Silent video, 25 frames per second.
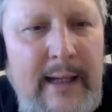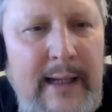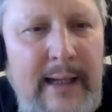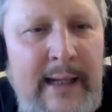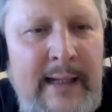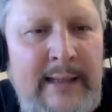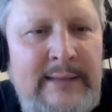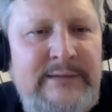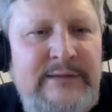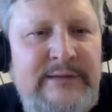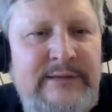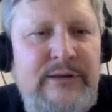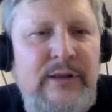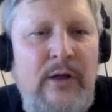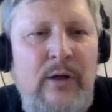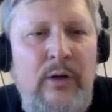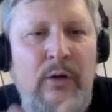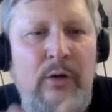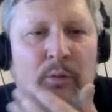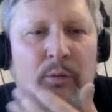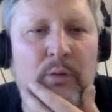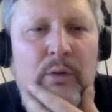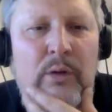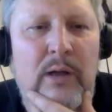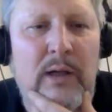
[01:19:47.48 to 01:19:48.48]
And
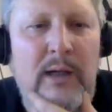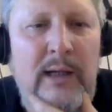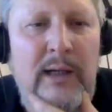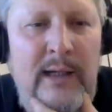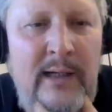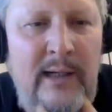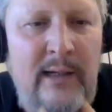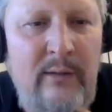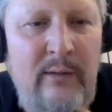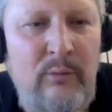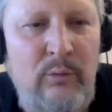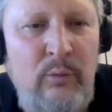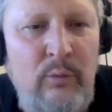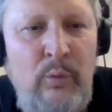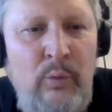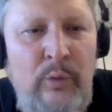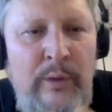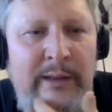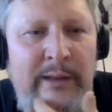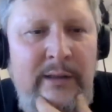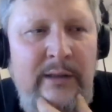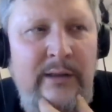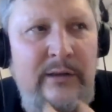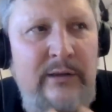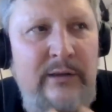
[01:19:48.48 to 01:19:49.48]
so uh, we
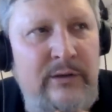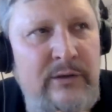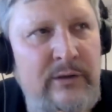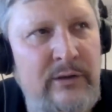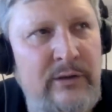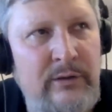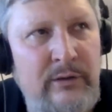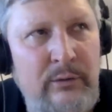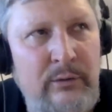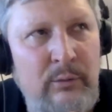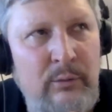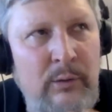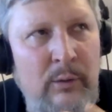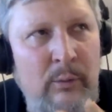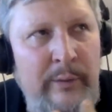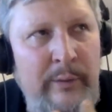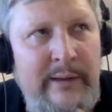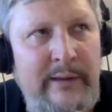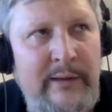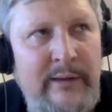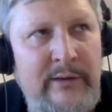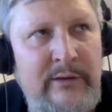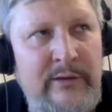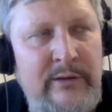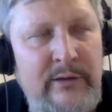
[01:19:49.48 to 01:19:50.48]
could do, what we
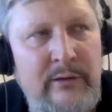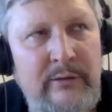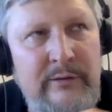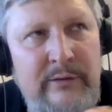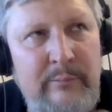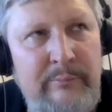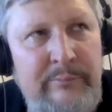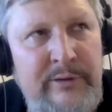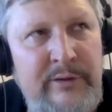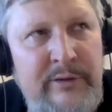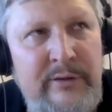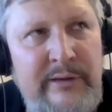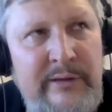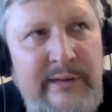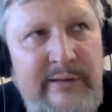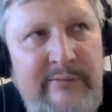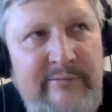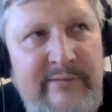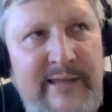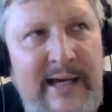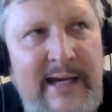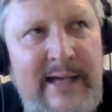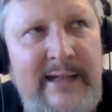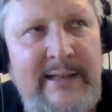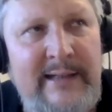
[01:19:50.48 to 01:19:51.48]
could do, the beauty of
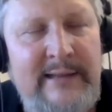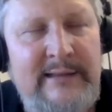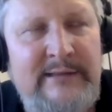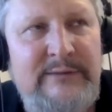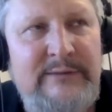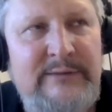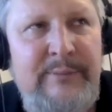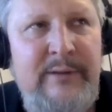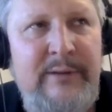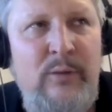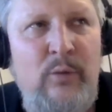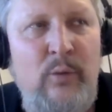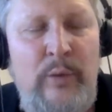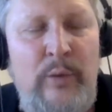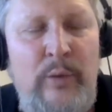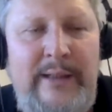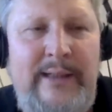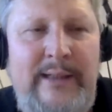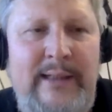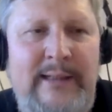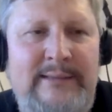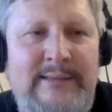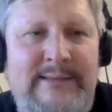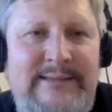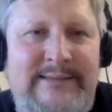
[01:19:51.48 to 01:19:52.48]
that is, but we
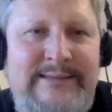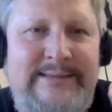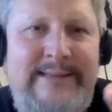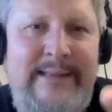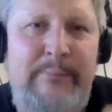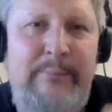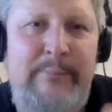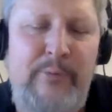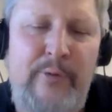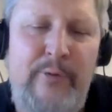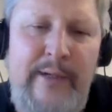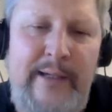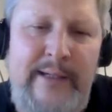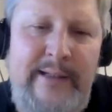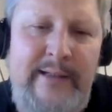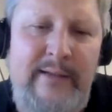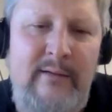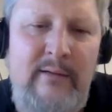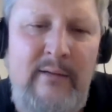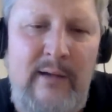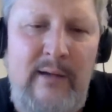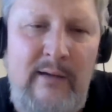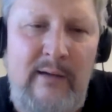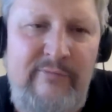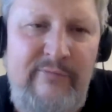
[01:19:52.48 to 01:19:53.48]
can separate
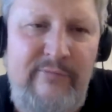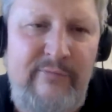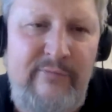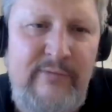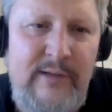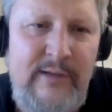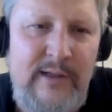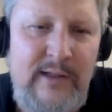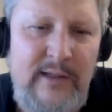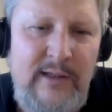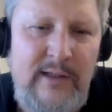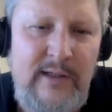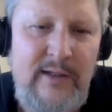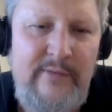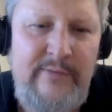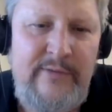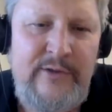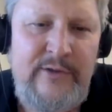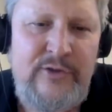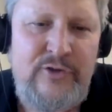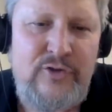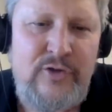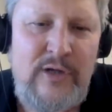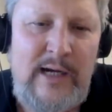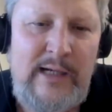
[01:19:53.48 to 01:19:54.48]
off the
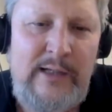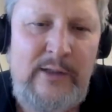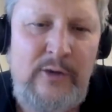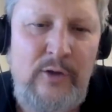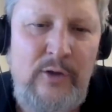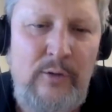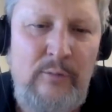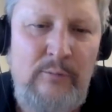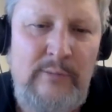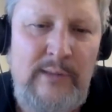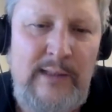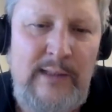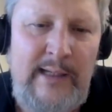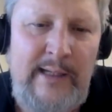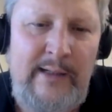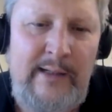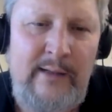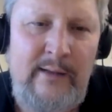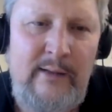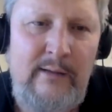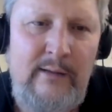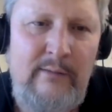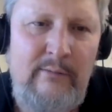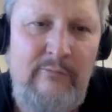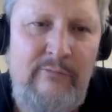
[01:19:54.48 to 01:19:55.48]
trichome
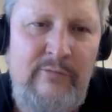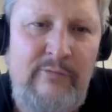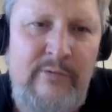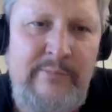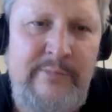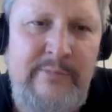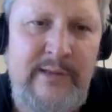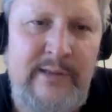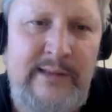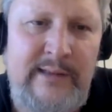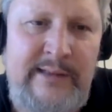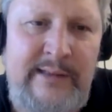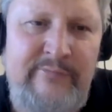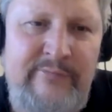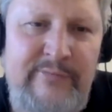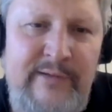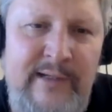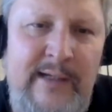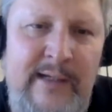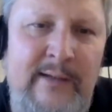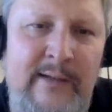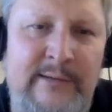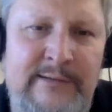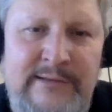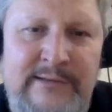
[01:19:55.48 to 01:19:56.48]
layer from the leaf
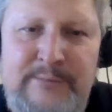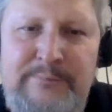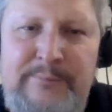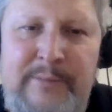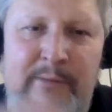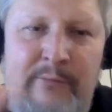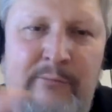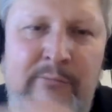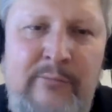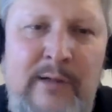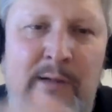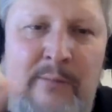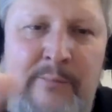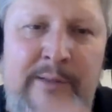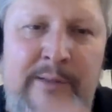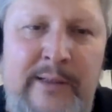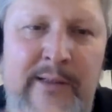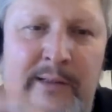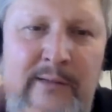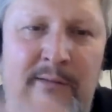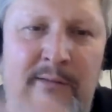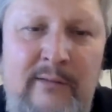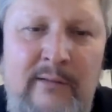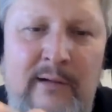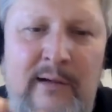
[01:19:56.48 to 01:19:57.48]
layer just by rubbing
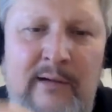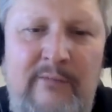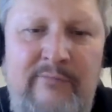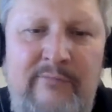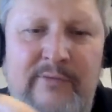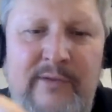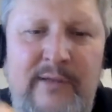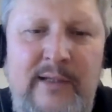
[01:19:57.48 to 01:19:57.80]
it off.